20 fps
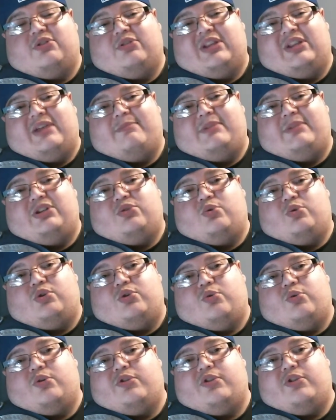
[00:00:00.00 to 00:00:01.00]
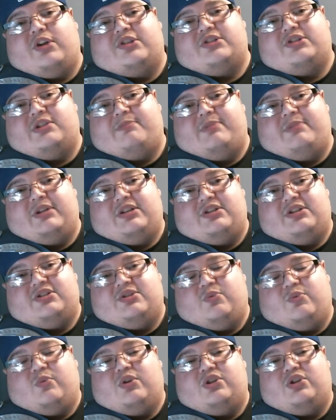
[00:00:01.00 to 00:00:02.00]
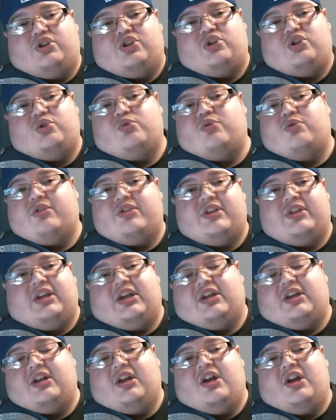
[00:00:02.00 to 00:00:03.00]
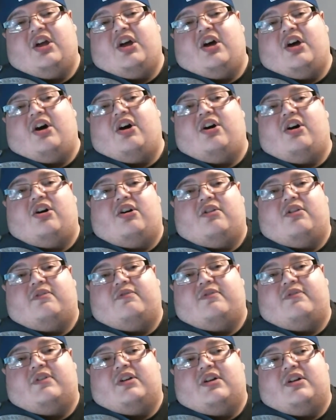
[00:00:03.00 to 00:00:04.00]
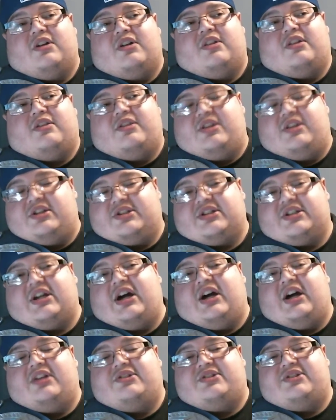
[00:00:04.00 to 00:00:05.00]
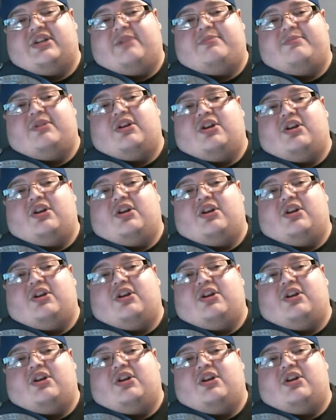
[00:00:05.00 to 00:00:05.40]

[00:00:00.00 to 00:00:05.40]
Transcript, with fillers: Let me know your thoughts and opinions and what you think of this concept.